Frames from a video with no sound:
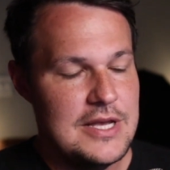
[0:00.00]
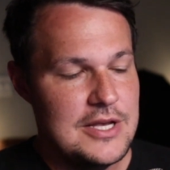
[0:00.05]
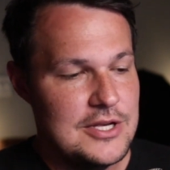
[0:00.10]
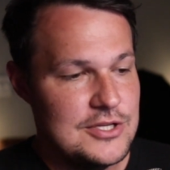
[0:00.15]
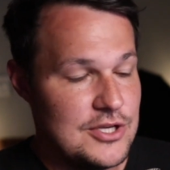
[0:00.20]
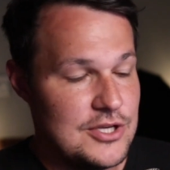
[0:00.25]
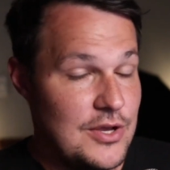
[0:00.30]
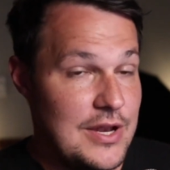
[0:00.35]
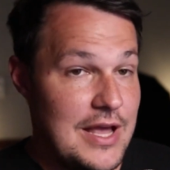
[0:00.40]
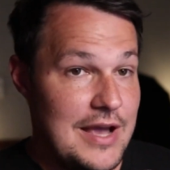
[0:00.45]

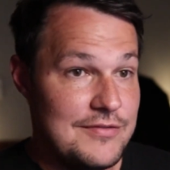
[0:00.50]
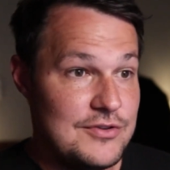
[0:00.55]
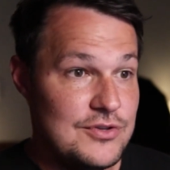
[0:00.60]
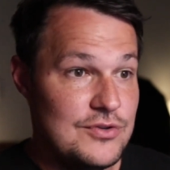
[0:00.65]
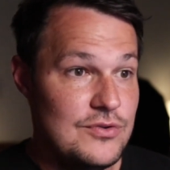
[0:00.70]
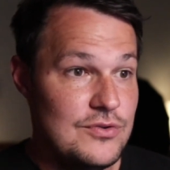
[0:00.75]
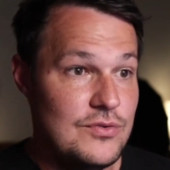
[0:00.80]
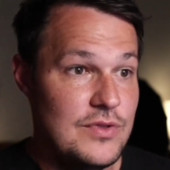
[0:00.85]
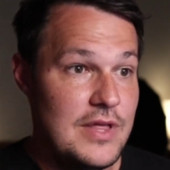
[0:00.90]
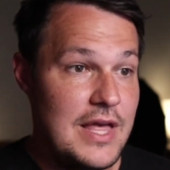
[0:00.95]
So you'd have
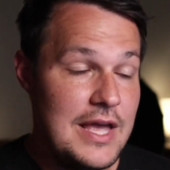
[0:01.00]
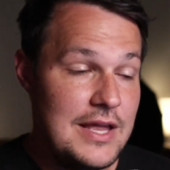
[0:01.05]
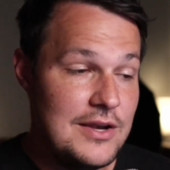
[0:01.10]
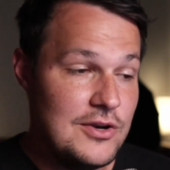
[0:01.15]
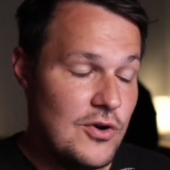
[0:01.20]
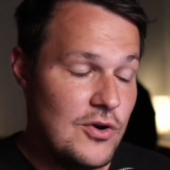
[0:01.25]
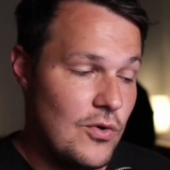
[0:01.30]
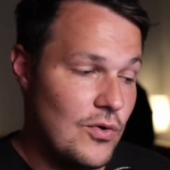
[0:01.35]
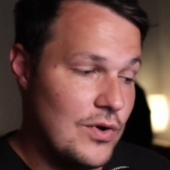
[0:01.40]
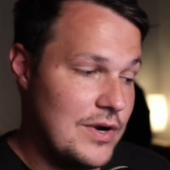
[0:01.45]
to then
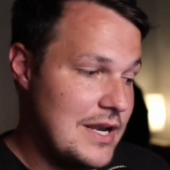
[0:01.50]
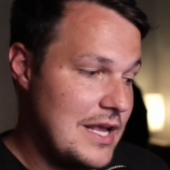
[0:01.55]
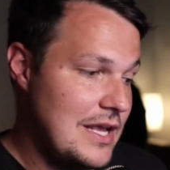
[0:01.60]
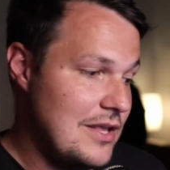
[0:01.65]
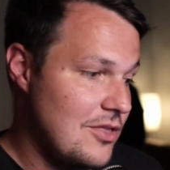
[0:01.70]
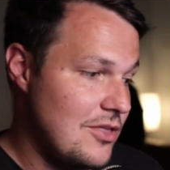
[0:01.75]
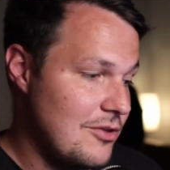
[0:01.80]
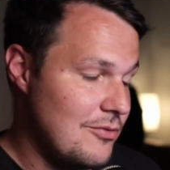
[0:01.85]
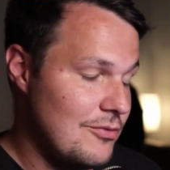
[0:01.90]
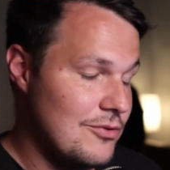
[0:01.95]
coordinate
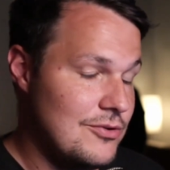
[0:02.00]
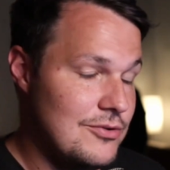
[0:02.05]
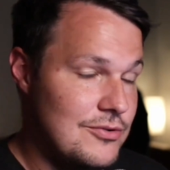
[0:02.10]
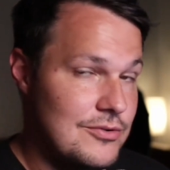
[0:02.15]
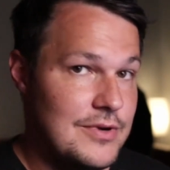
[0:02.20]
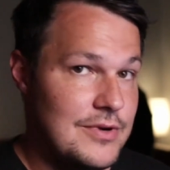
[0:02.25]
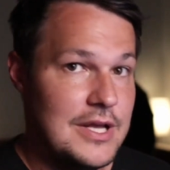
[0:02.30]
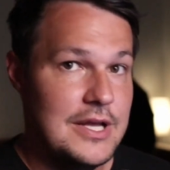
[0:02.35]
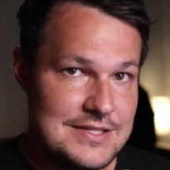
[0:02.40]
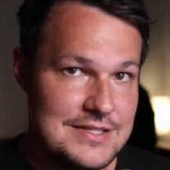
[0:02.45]

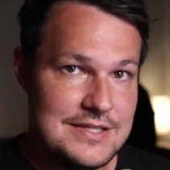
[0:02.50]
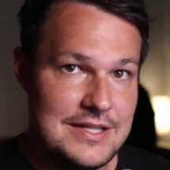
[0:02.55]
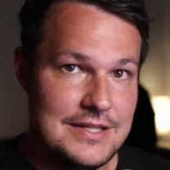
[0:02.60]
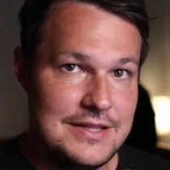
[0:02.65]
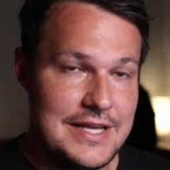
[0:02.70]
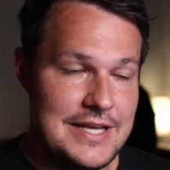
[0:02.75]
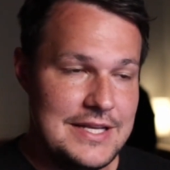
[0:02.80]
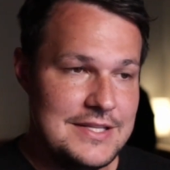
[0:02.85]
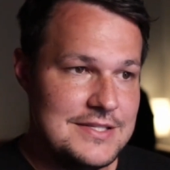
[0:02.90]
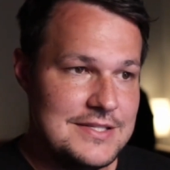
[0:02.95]
through the
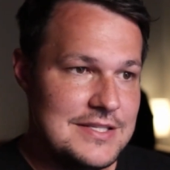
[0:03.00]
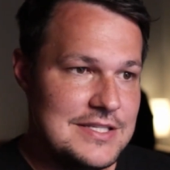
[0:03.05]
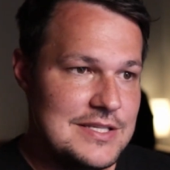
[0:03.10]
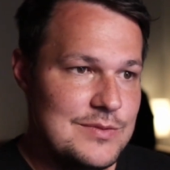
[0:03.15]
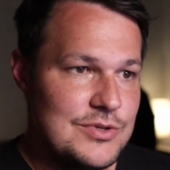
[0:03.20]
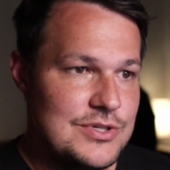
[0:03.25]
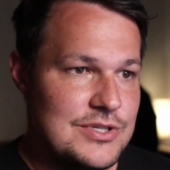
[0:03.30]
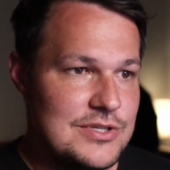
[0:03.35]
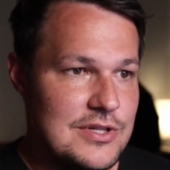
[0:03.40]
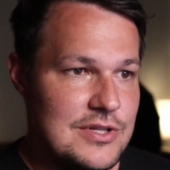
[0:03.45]
LAANC system,
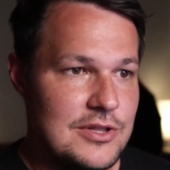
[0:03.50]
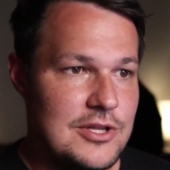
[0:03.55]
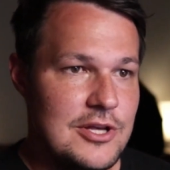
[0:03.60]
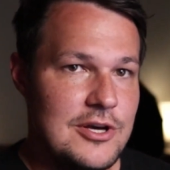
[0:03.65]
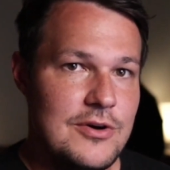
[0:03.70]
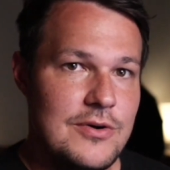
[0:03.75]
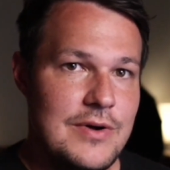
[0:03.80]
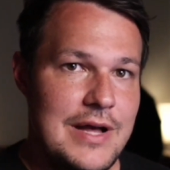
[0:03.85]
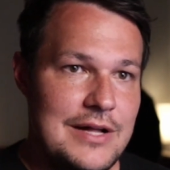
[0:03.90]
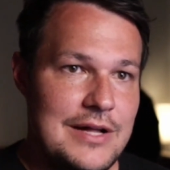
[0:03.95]
which is the
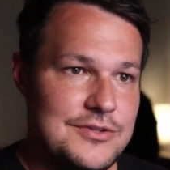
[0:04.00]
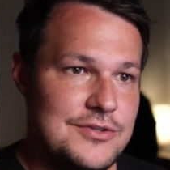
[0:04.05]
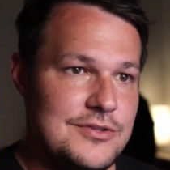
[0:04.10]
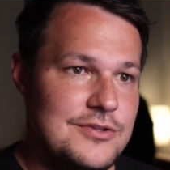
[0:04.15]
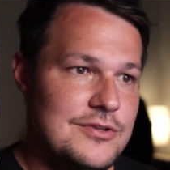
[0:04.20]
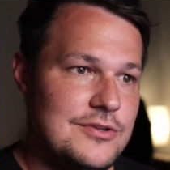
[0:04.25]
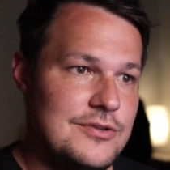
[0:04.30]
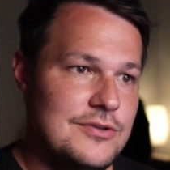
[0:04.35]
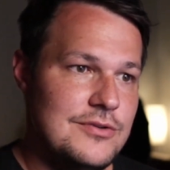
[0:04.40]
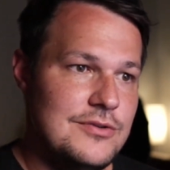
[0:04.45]
low
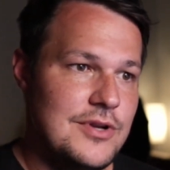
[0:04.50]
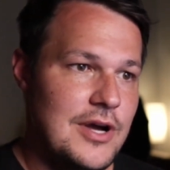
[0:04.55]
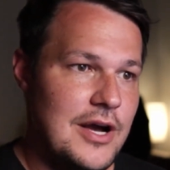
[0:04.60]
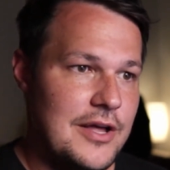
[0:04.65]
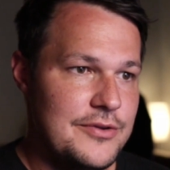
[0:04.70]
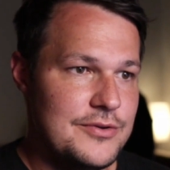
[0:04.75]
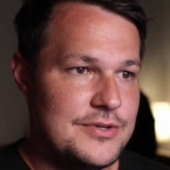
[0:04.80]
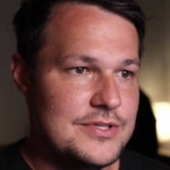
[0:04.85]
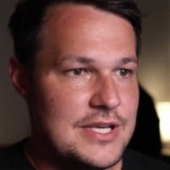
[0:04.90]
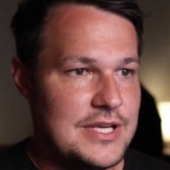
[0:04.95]
altitude
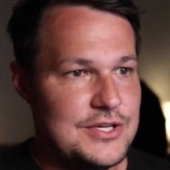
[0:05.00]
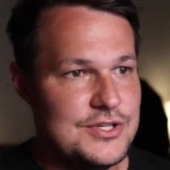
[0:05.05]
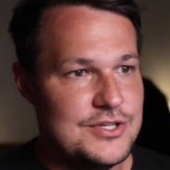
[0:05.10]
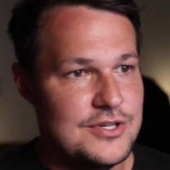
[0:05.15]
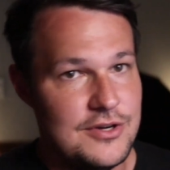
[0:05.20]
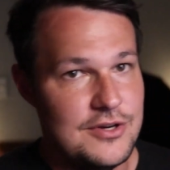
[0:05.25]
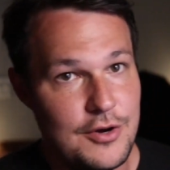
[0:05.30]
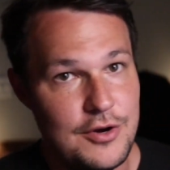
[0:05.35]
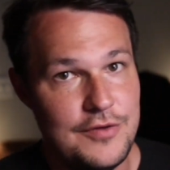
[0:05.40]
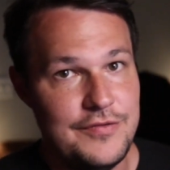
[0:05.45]
authorization
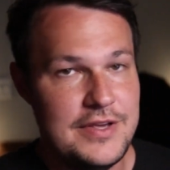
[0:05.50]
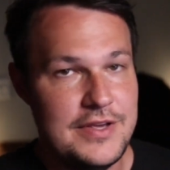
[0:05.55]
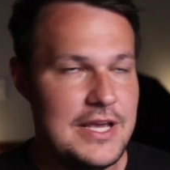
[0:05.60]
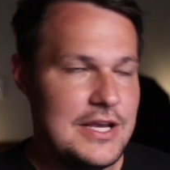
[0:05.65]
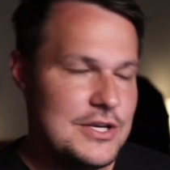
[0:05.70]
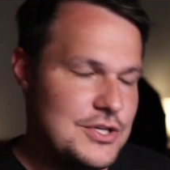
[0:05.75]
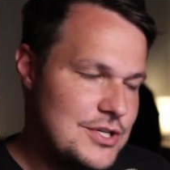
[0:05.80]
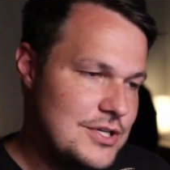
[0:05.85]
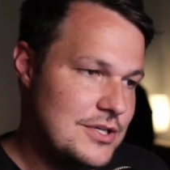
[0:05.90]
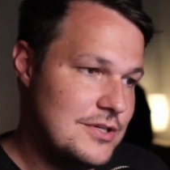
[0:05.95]
and
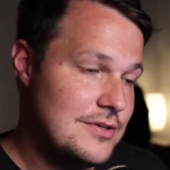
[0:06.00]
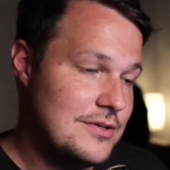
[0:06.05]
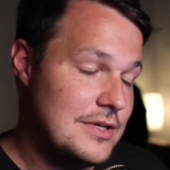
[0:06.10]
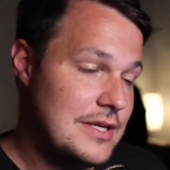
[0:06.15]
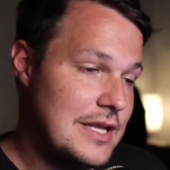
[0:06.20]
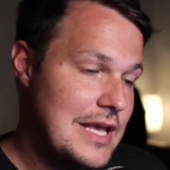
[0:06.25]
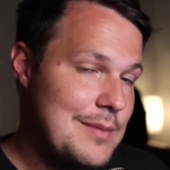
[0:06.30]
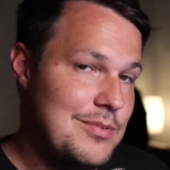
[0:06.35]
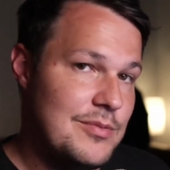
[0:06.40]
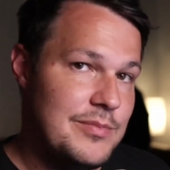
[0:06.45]
notification
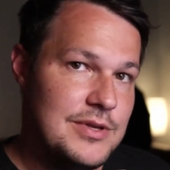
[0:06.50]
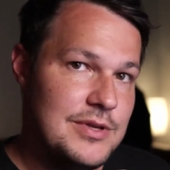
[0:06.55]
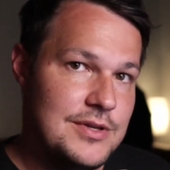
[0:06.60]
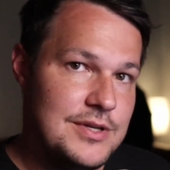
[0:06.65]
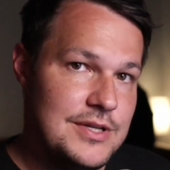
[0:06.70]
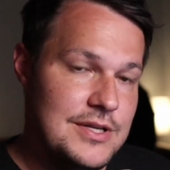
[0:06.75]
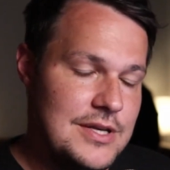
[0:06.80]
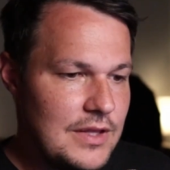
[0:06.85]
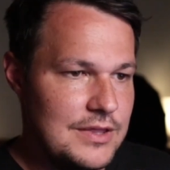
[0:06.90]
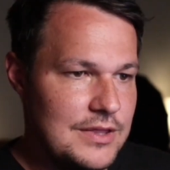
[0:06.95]

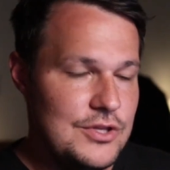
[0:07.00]
capability.